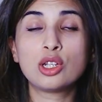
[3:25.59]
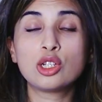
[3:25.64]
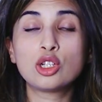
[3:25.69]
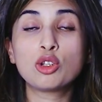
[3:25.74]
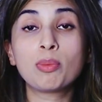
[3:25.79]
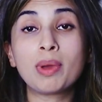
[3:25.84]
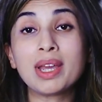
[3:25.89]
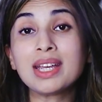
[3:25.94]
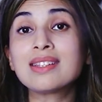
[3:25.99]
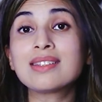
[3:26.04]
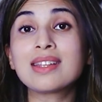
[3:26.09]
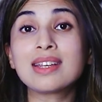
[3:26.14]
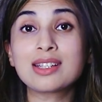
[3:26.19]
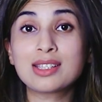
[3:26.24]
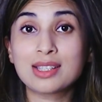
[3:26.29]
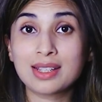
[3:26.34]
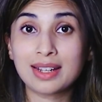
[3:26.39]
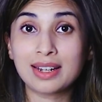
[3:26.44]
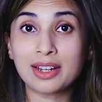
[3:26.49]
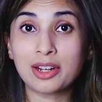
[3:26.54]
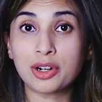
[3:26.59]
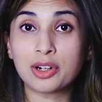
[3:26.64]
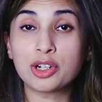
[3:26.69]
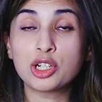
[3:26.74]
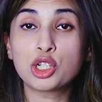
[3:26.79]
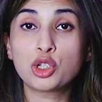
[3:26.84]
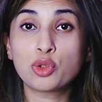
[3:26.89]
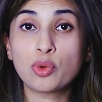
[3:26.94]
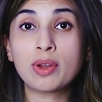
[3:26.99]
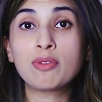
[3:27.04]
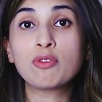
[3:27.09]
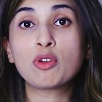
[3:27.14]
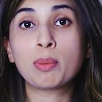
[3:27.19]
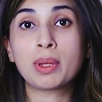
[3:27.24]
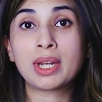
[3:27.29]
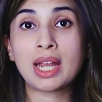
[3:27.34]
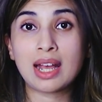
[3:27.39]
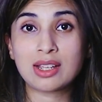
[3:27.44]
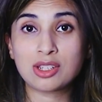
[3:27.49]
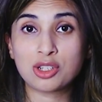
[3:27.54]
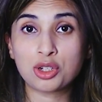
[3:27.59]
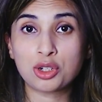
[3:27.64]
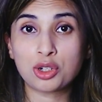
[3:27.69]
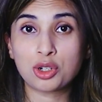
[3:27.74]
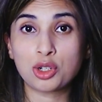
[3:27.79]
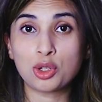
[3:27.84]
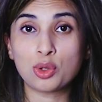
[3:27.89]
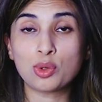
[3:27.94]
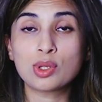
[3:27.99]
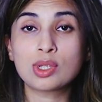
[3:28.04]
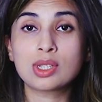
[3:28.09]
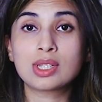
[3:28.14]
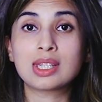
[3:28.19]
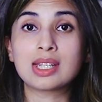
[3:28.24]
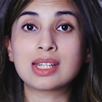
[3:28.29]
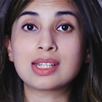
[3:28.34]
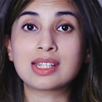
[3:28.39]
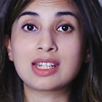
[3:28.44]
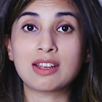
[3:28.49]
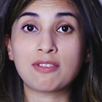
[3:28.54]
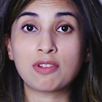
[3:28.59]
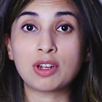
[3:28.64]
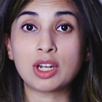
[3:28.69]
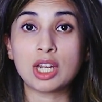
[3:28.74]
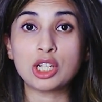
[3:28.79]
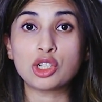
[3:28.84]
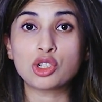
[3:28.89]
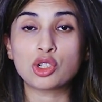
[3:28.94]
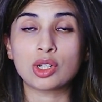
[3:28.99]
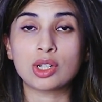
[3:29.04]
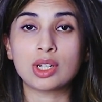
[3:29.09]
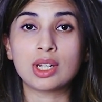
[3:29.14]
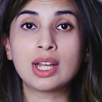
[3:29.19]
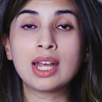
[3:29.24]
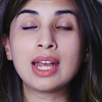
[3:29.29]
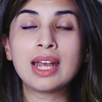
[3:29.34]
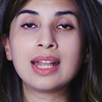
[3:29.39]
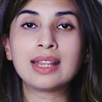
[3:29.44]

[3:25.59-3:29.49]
To make things clear, UN Women has introduced this definition